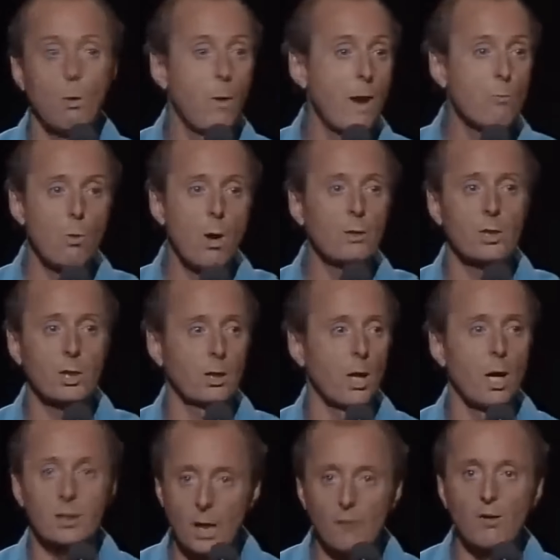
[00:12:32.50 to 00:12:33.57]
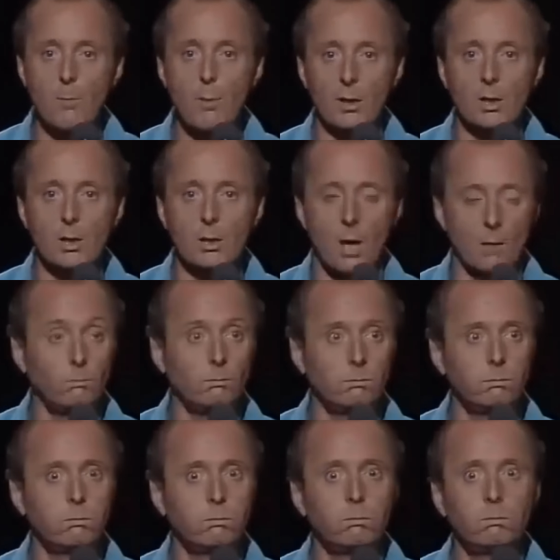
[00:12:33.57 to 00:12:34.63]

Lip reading: Well, when one starts, everybody starts.